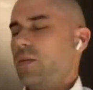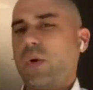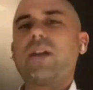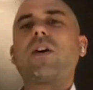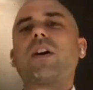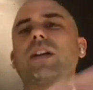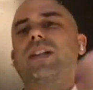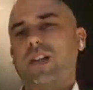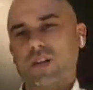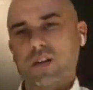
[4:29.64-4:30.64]
brand
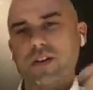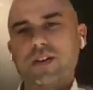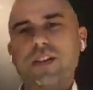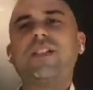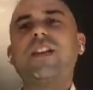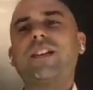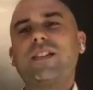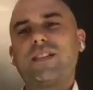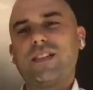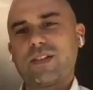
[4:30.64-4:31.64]
architecture, and these
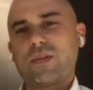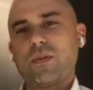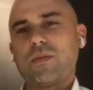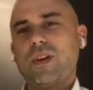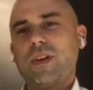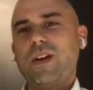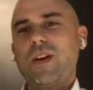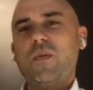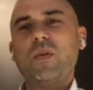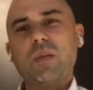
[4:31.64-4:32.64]
things that sort of
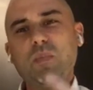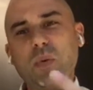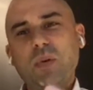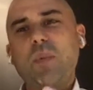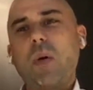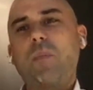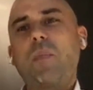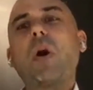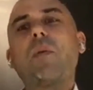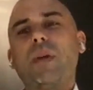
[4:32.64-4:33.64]
really put more
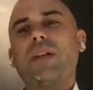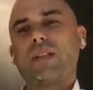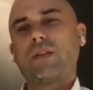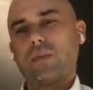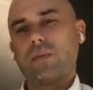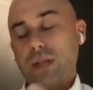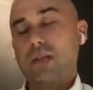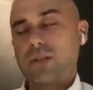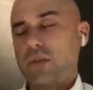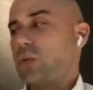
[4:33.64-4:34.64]
purpose
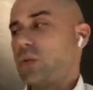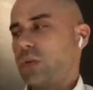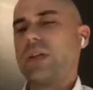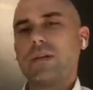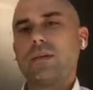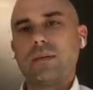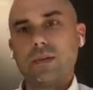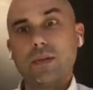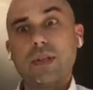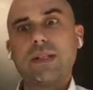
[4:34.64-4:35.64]
to the
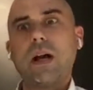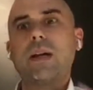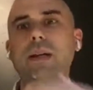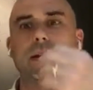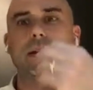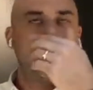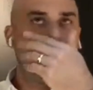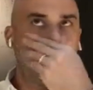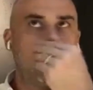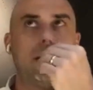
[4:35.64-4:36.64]
design
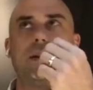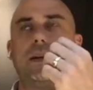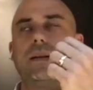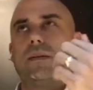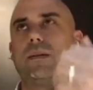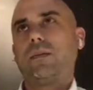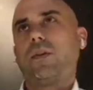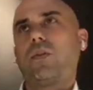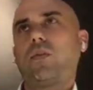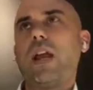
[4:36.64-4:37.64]
and
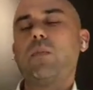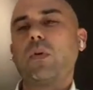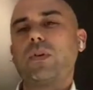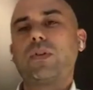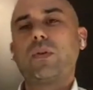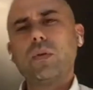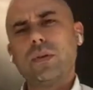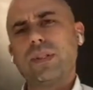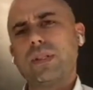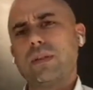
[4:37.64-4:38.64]
create more
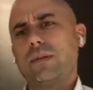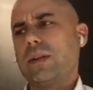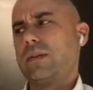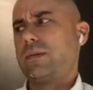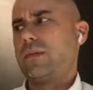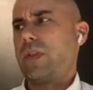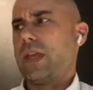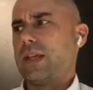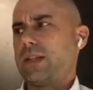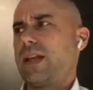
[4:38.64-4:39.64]
tools and
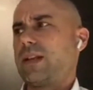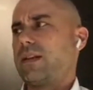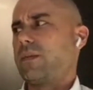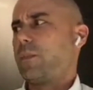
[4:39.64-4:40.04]
things that